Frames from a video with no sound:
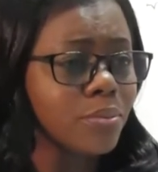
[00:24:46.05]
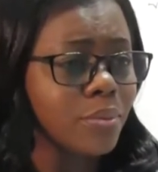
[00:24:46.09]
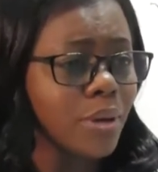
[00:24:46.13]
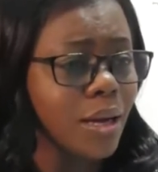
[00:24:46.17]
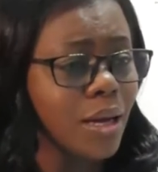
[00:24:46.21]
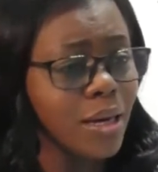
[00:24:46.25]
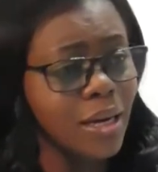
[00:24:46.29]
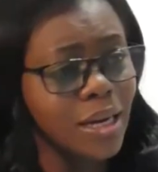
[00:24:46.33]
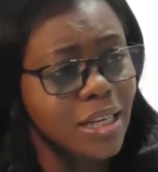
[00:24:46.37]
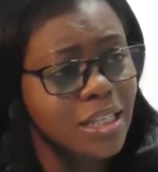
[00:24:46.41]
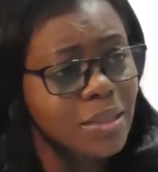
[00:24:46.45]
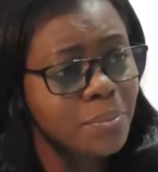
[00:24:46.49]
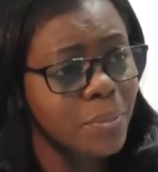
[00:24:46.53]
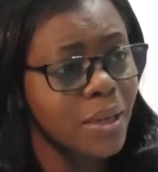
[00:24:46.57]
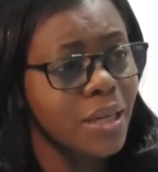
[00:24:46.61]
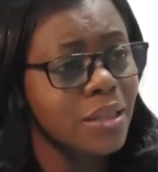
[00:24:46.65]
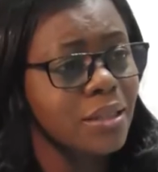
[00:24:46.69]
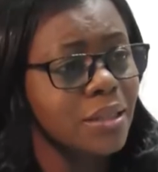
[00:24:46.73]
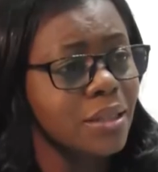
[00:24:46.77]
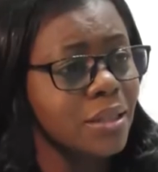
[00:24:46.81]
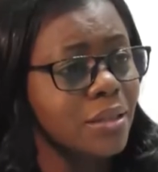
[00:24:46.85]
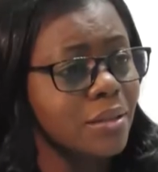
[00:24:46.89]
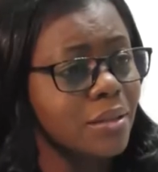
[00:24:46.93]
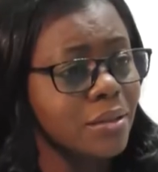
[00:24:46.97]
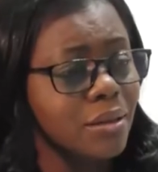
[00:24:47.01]
an
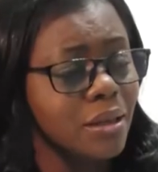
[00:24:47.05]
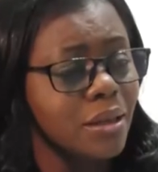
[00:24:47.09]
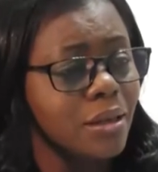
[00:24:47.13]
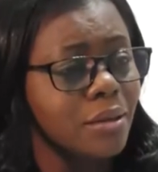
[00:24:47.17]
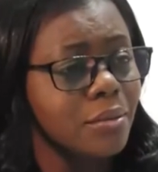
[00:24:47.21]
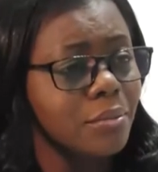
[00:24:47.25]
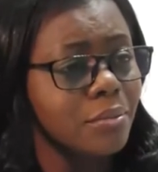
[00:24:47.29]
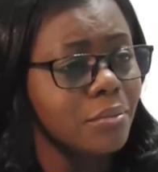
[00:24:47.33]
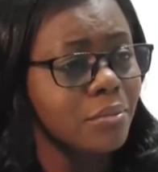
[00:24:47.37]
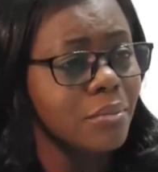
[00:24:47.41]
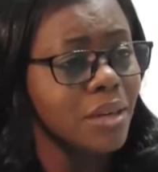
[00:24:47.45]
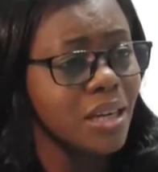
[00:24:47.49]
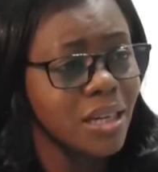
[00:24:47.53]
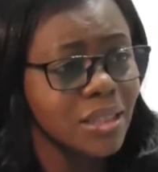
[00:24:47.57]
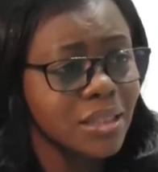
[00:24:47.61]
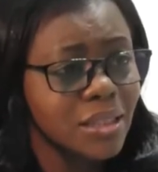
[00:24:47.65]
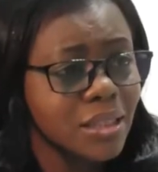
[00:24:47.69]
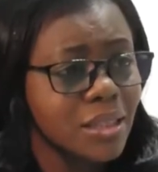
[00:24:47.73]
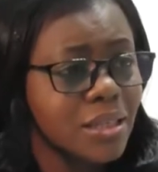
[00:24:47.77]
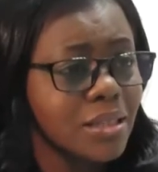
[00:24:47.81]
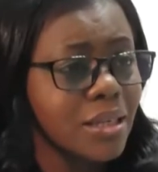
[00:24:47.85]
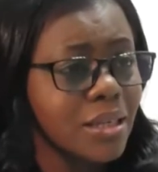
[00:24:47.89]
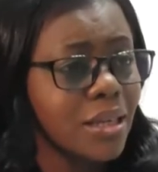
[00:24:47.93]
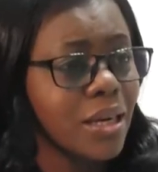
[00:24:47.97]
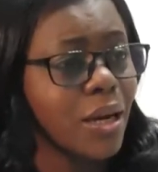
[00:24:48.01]
expert in, in
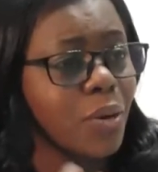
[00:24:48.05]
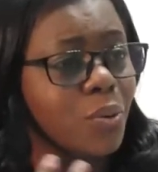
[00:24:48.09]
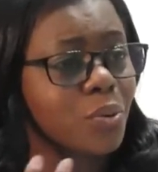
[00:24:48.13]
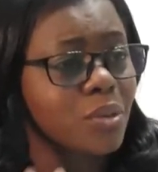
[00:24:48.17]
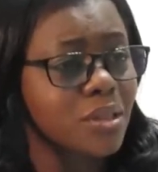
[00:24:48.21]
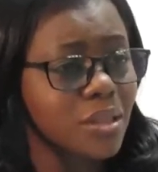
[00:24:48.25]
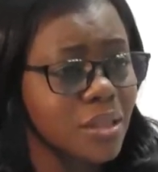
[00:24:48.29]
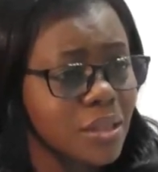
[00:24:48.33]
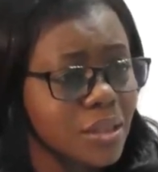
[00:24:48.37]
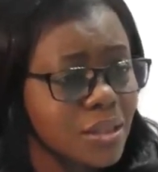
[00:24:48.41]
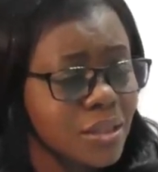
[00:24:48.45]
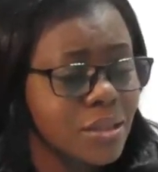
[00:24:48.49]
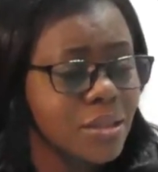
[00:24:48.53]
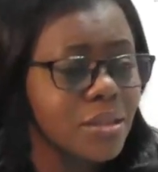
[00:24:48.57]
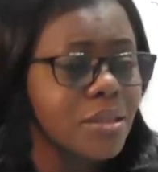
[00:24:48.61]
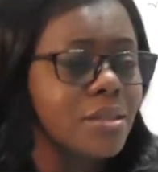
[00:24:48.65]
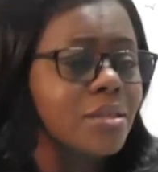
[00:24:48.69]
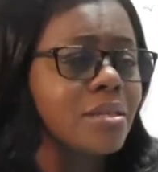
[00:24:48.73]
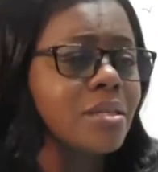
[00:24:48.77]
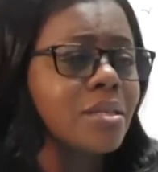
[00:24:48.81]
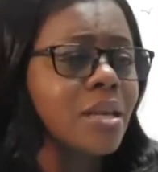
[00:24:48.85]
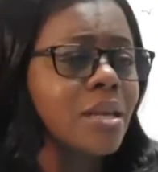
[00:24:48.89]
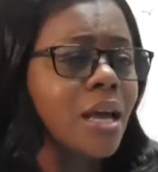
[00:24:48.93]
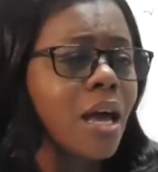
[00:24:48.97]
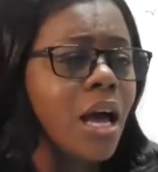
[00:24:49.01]
mergers and
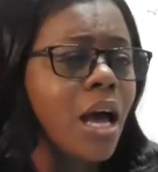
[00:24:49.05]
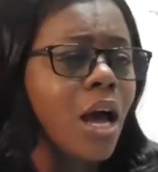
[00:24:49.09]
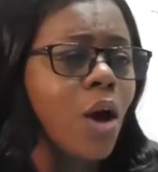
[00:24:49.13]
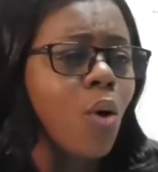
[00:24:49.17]
acquisitions.